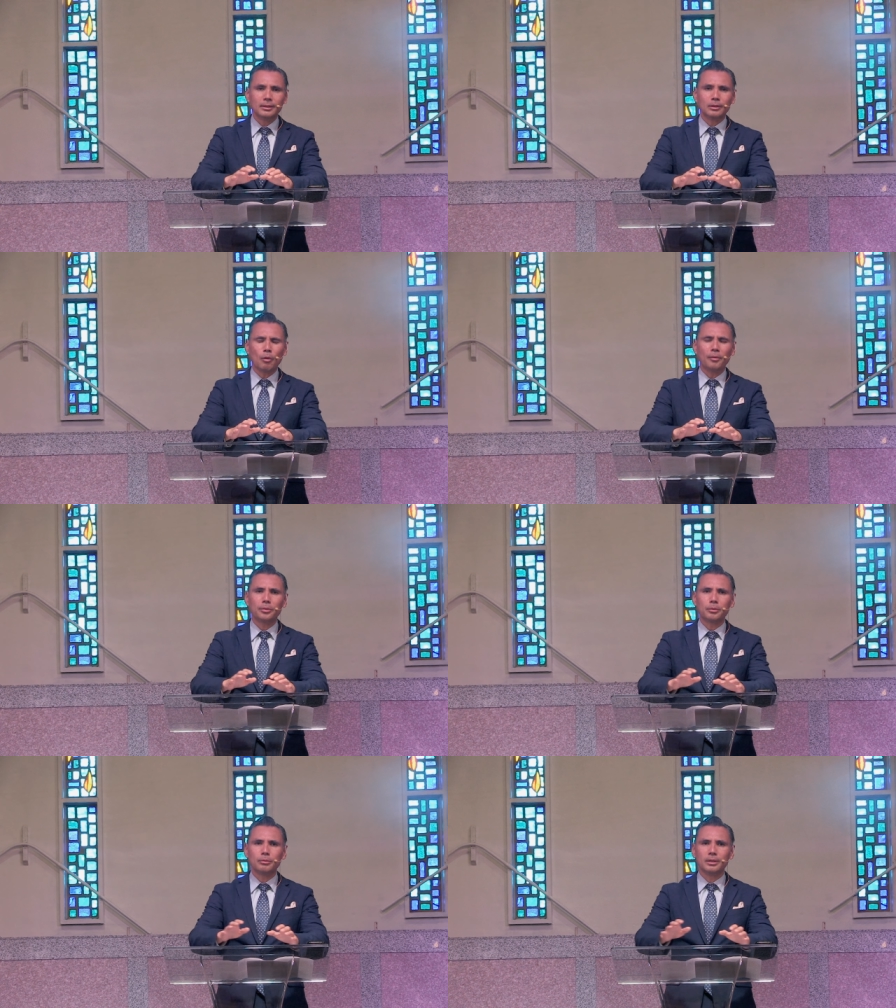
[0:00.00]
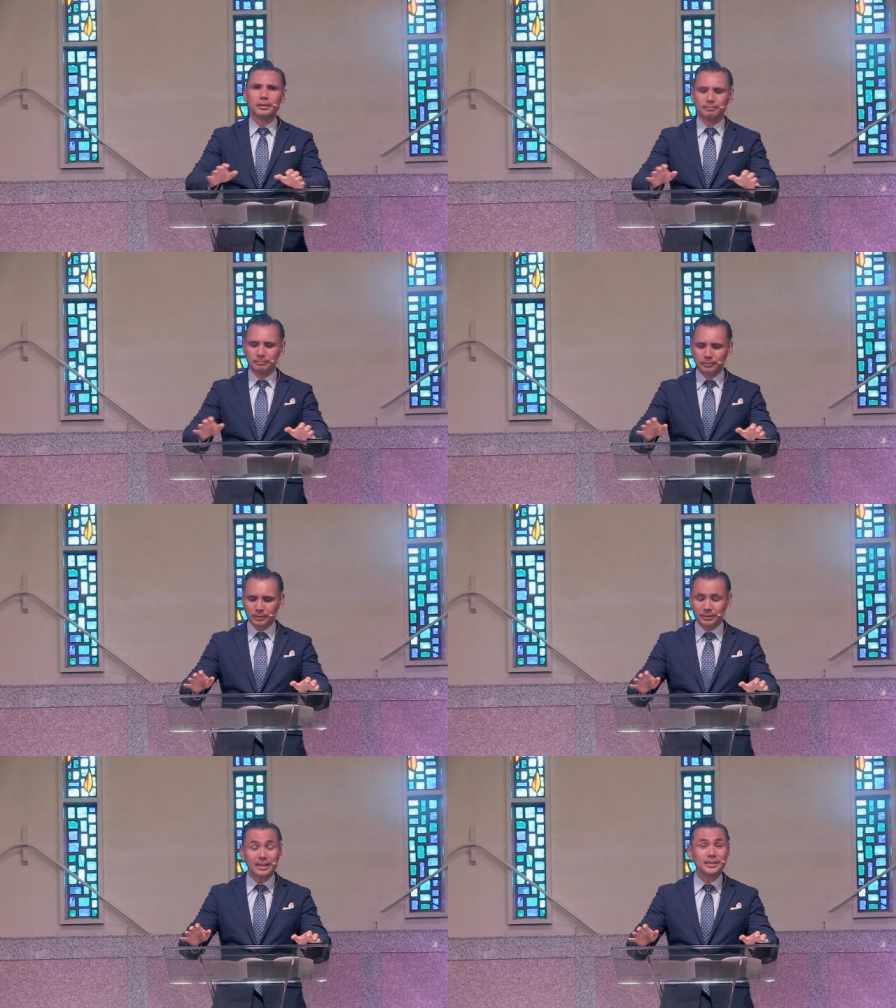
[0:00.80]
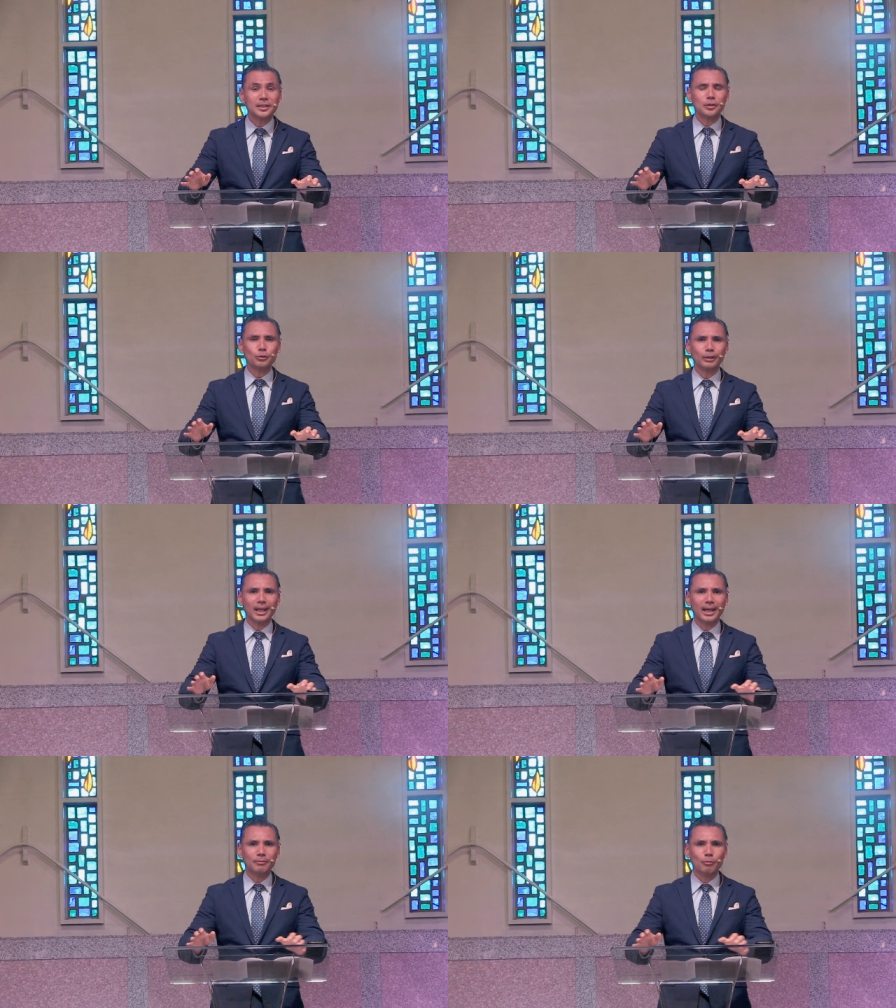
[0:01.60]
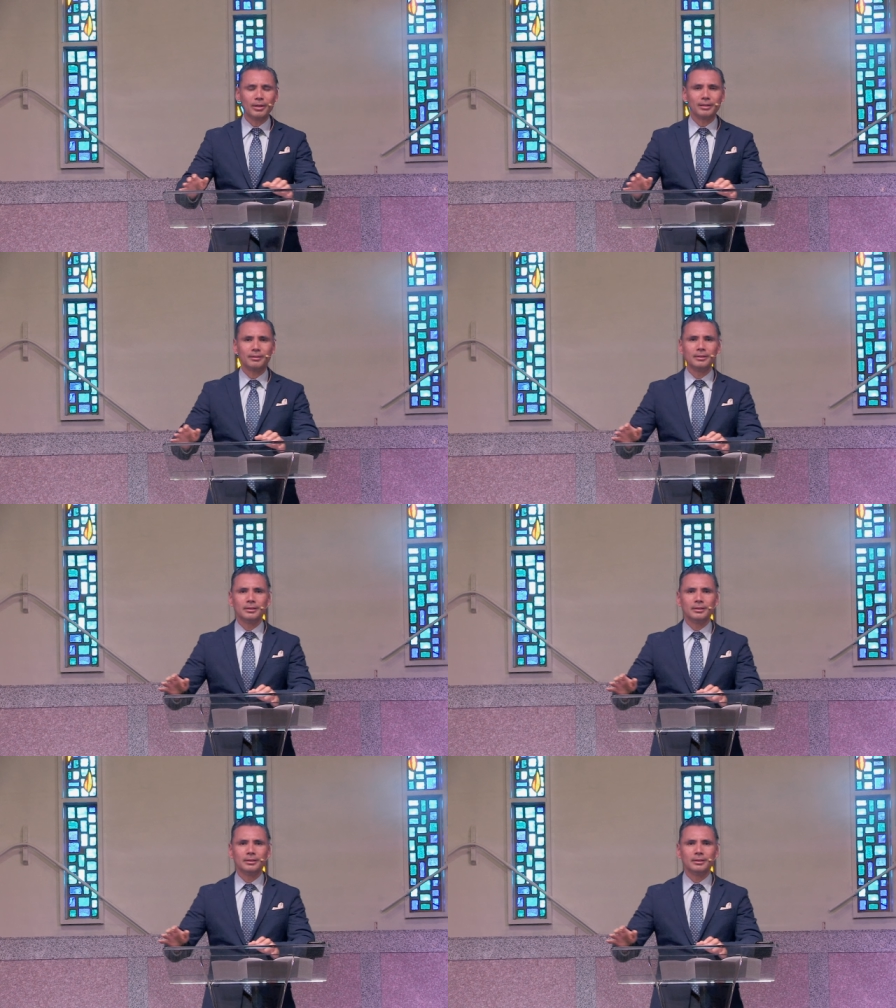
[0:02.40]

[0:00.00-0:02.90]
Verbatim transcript: going through a season in your life where